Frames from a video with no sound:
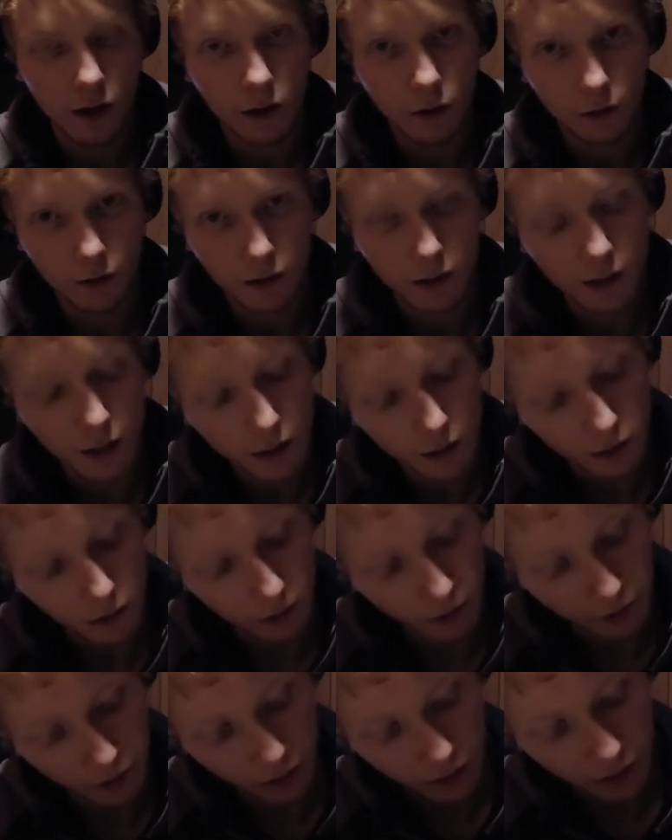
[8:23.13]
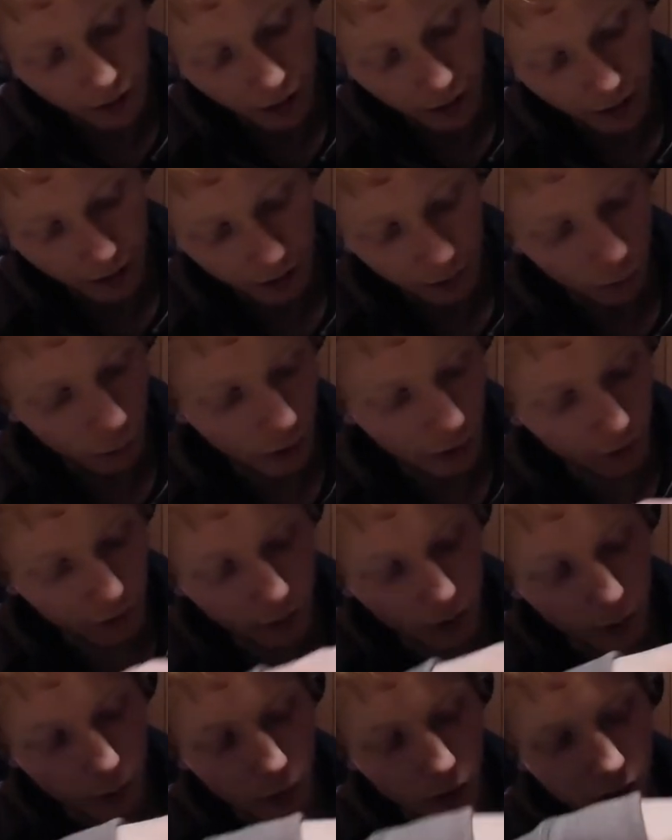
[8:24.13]
you'll see clearly that whatever
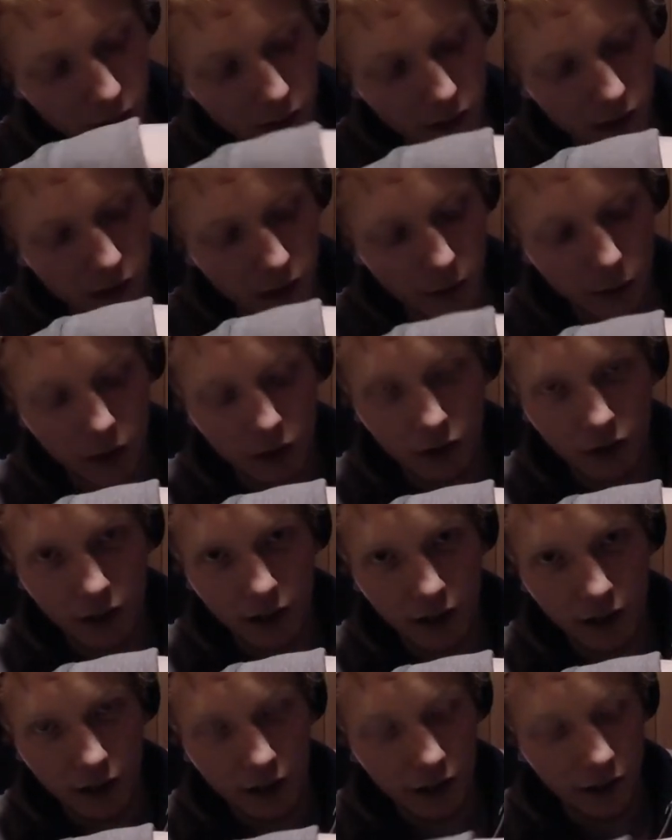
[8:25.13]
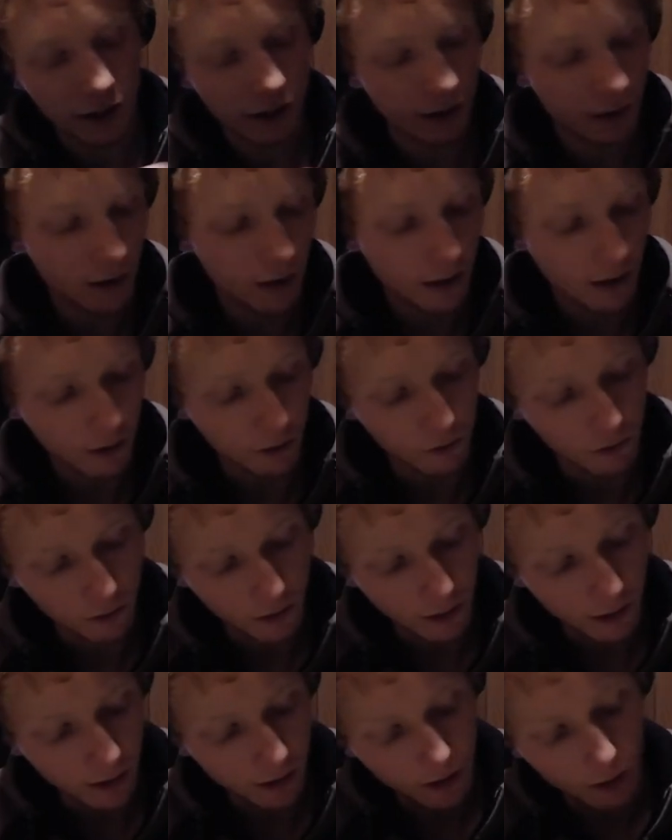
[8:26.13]
you put is going to be right here,
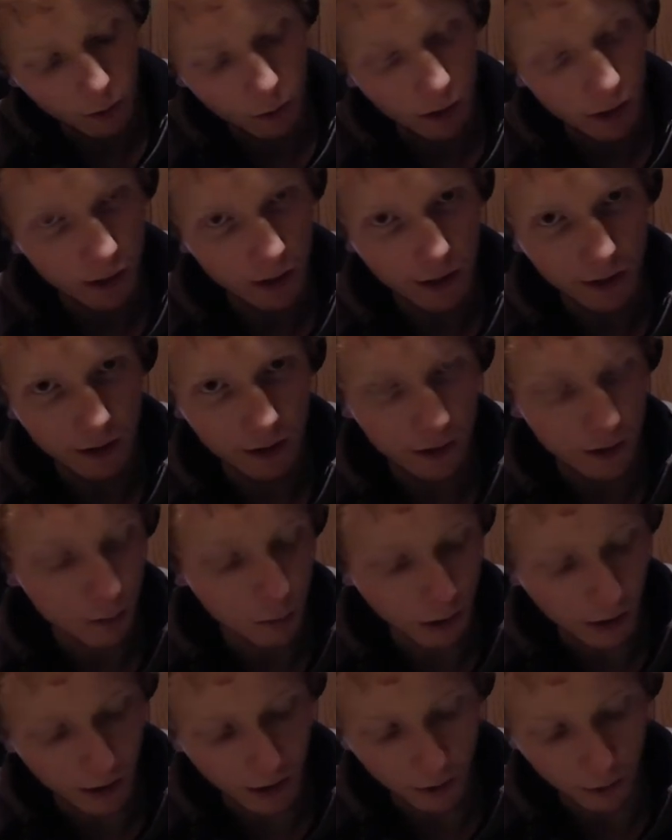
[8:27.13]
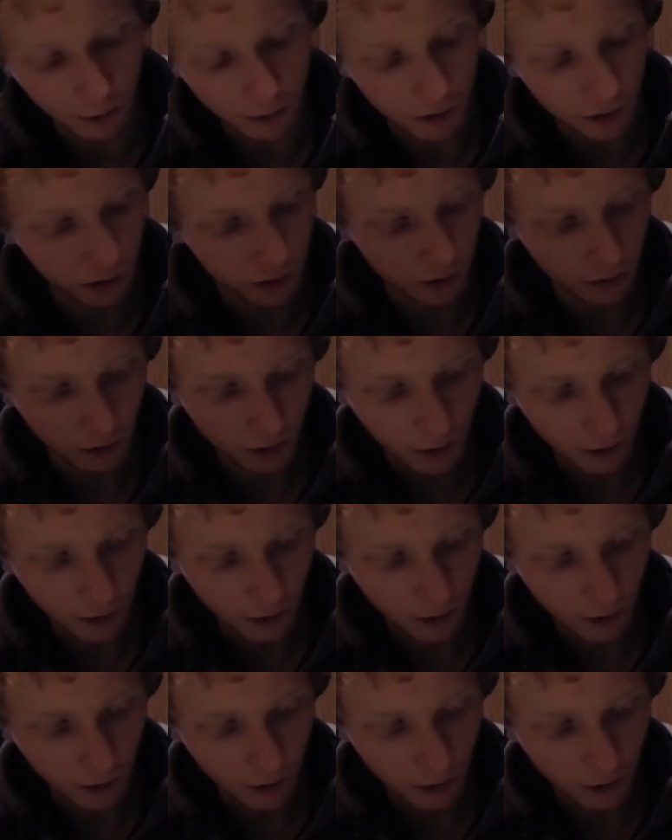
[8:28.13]
right in the way of that display, which,